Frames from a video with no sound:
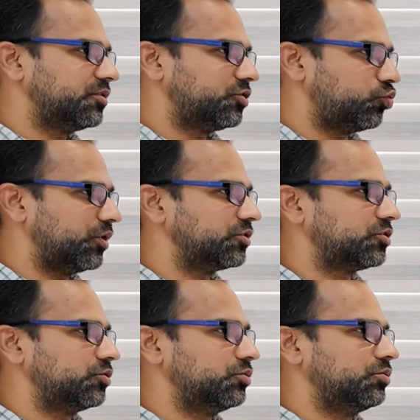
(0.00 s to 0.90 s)
students
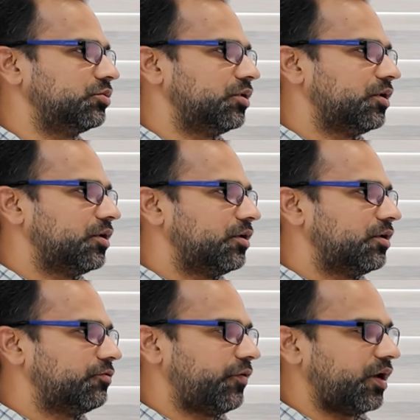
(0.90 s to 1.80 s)
to
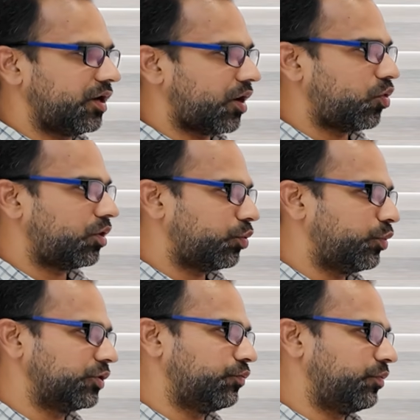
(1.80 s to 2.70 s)
figure out
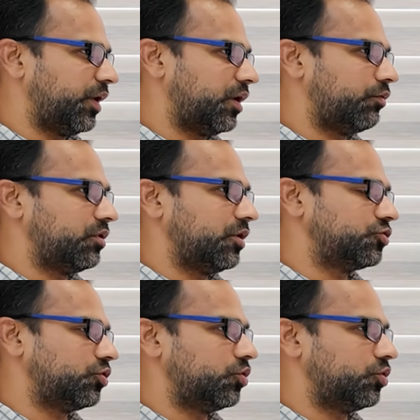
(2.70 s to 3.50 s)
wherever they should